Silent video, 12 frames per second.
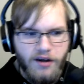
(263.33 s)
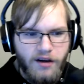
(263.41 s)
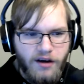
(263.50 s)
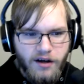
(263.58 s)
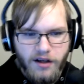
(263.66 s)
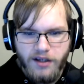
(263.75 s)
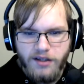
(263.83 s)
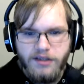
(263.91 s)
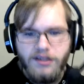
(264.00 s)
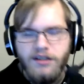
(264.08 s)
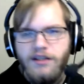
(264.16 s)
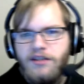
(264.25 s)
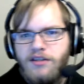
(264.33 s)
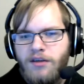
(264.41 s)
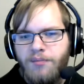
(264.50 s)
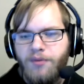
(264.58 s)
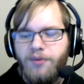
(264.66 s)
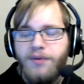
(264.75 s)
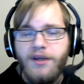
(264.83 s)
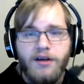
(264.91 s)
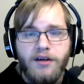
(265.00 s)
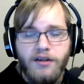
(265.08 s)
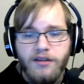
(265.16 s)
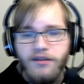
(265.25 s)
It's simple
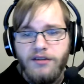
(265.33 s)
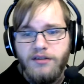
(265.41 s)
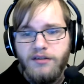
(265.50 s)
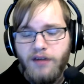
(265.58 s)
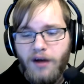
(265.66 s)
because